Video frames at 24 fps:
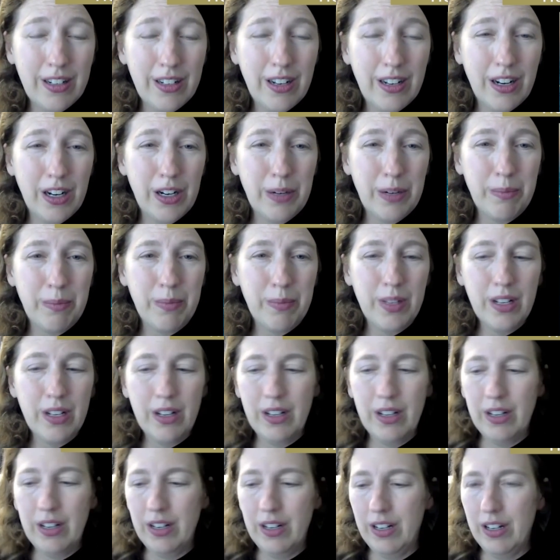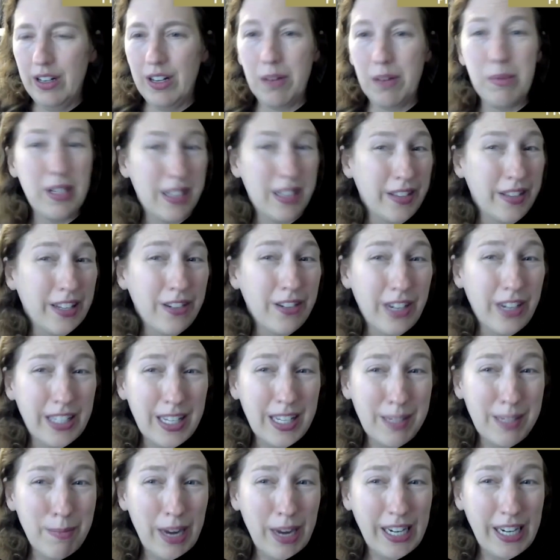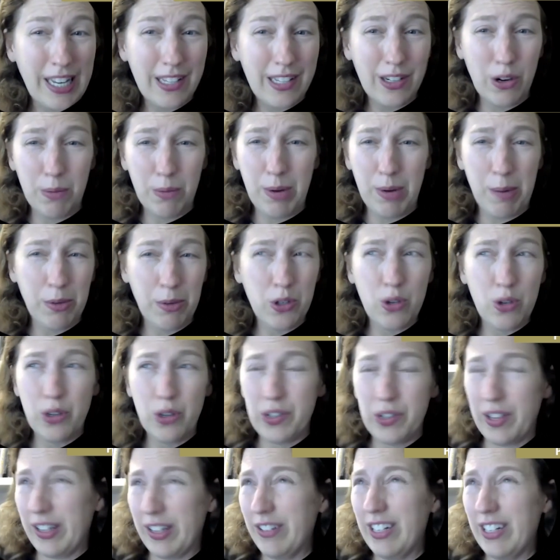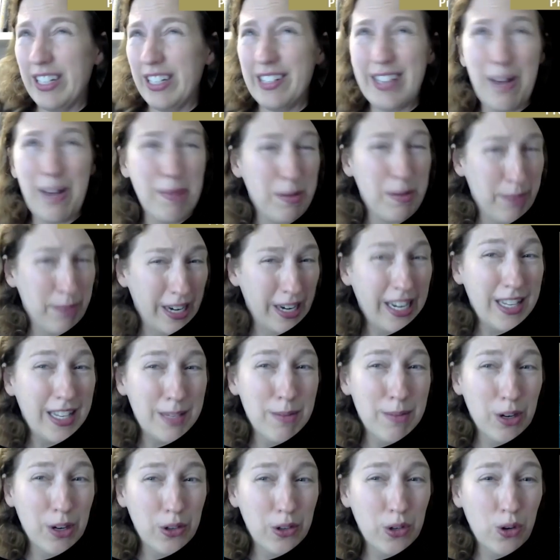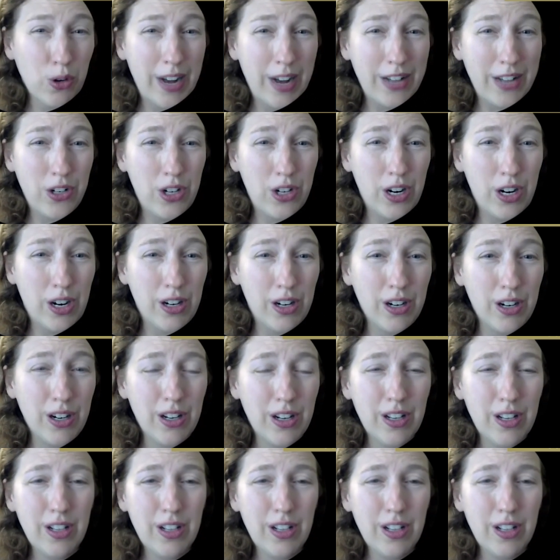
I mean, something like this, my kids go to public school, something like this happened in my kids' middle school last year.